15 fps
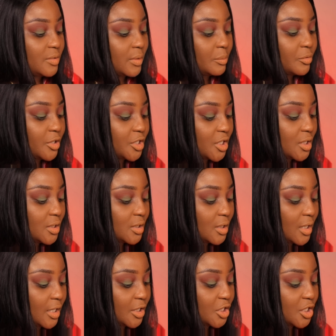my brush into the
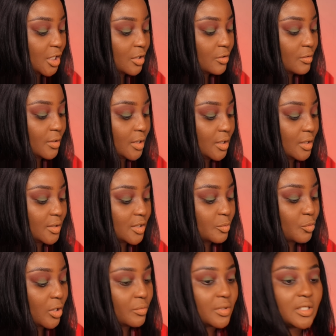eyeshadow and then
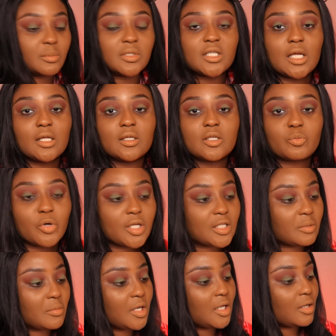spray with some setting spray
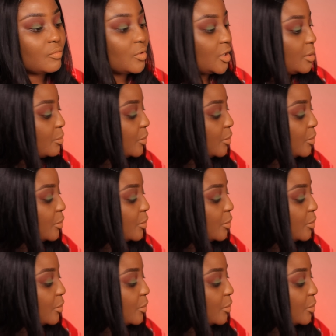to make it really